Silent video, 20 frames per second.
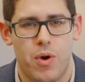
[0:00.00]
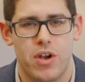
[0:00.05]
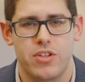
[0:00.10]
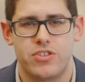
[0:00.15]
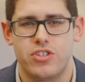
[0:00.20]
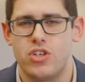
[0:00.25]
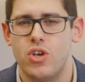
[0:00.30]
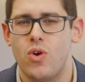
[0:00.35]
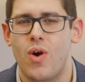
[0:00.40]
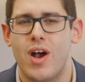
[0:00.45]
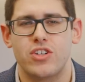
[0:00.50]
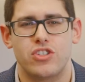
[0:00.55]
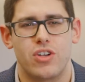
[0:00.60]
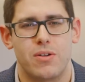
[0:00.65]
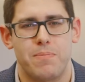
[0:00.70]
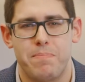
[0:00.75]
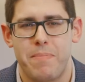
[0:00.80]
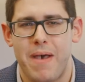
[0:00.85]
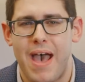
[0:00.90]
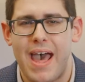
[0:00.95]
were
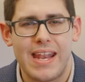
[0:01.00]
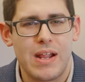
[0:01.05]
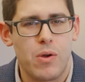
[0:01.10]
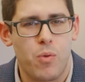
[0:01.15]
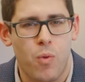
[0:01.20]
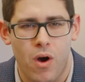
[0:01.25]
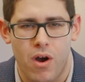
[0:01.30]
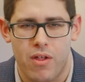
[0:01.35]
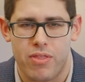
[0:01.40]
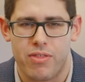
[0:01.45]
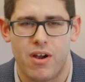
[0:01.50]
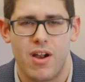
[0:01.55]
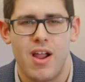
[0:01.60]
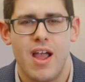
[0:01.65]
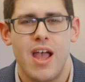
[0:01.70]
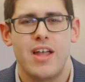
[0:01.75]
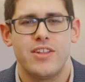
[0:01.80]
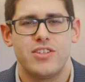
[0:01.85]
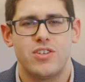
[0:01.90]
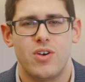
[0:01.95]
200 pennyworth or
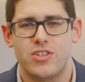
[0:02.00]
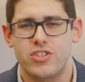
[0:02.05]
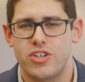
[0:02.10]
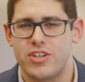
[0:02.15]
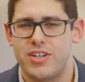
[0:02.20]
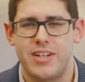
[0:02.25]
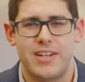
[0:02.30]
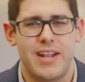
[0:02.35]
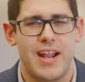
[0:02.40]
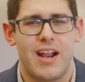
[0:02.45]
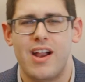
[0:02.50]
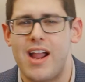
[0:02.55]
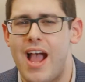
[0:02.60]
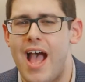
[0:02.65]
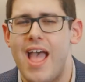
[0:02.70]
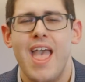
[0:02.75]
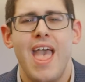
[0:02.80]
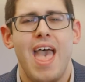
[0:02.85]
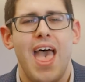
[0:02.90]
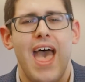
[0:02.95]
200
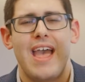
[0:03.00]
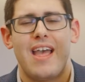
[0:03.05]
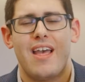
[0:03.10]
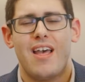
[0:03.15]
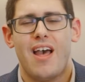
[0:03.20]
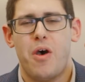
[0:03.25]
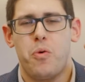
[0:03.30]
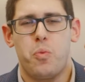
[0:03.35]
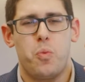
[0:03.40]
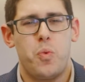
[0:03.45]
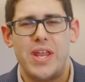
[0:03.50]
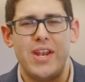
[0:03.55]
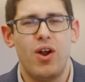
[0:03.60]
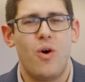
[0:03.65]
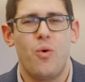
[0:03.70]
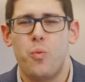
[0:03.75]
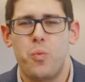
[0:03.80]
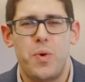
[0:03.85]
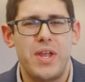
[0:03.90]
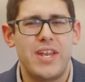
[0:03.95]
denarii, hey, we
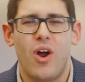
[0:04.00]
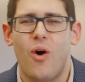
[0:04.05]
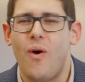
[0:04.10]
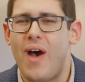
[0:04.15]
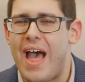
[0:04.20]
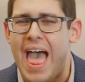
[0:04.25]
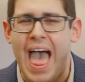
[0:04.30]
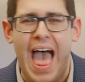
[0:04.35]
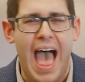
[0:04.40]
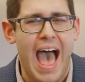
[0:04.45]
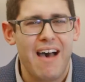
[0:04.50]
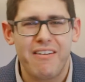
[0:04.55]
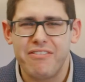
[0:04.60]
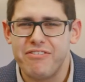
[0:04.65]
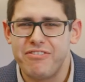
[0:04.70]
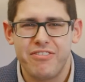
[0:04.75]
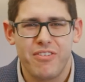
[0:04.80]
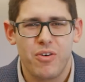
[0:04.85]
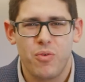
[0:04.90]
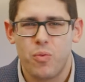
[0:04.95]
don't
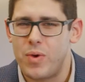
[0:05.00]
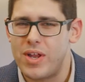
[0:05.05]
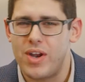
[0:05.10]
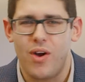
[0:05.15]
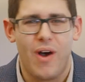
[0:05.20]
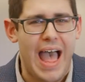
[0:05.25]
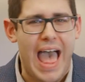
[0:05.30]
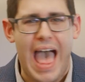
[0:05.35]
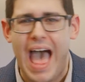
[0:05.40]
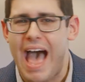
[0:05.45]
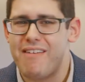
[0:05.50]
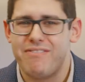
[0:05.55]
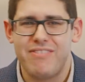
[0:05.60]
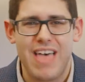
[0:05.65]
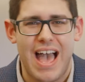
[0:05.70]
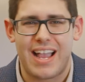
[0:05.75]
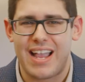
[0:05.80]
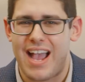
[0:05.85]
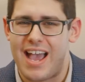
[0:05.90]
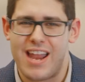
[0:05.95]
have
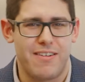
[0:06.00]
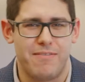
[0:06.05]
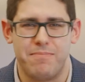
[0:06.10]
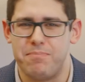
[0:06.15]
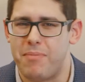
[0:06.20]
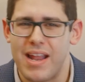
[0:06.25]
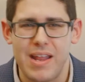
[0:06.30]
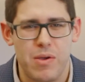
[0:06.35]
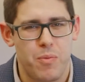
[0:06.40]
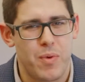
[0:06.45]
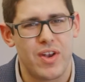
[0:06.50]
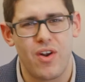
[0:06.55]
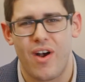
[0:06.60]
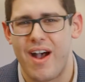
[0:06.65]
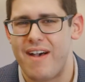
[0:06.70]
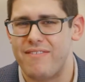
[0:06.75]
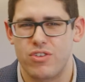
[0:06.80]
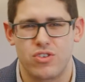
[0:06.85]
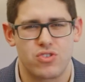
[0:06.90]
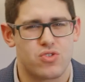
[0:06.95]
that kind of money. We
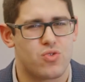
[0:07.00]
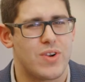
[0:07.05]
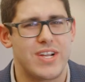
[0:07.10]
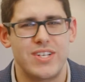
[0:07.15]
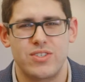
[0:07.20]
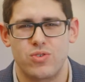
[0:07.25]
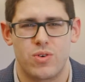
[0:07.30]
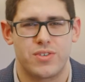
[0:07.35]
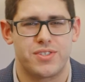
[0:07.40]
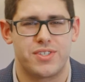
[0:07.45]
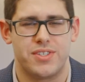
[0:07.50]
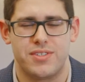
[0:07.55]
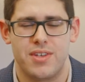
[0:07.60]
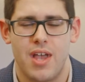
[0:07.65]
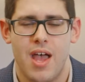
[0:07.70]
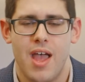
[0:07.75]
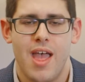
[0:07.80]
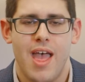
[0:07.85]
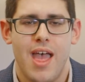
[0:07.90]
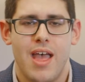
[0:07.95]
don't have those resources.
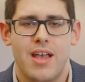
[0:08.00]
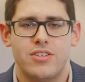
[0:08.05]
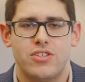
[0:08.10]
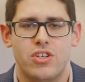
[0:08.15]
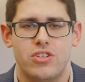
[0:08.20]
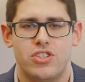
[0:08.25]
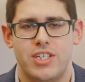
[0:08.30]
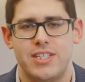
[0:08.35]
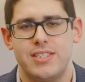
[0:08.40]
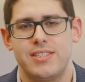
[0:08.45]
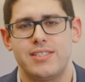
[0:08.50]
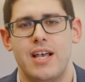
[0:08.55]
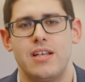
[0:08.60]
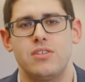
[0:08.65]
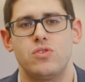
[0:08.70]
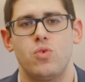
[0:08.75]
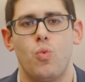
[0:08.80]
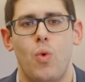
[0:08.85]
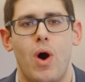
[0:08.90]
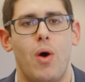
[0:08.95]
So Jesus
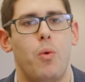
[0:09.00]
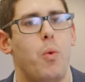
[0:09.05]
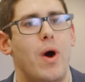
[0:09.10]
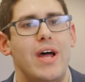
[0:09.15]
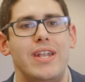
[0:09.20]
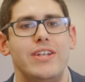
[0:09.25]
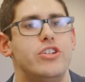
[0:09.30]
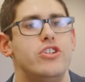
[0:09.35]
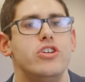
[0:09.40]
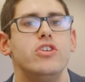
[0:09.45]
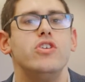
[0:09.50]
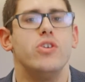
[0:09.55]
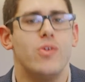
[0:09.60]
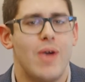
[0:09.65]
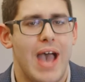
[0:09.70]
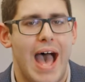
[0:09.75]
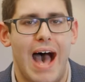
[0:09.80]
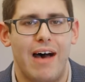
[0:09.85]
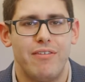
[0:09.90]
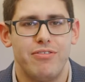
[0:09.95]
says, well, what do you
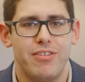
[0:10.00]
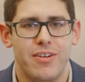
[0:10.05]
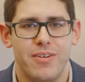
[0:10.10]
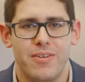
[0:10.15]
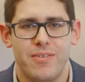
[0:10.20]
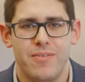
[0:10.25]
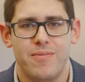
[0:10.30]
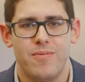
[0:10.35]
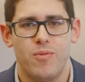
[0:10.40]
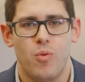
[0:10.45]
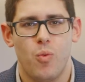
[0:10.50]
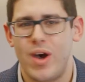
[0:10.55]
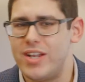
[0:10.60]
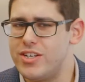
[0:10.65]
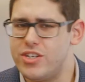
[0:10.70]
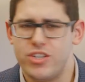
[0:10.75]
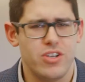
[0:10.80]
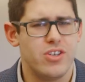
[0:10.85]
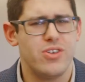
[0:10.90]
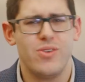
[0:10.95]
have?
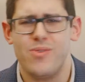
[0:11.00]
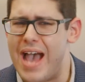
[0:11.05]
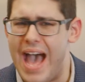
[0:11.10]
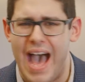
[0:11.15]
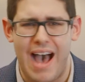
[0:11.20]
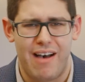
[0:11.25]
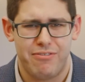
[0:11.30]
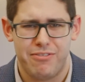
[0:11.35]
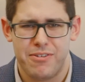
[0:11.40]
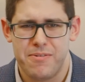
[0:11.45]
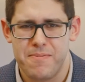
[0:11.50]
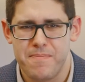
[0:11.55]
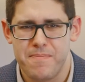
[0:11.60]
What do you have?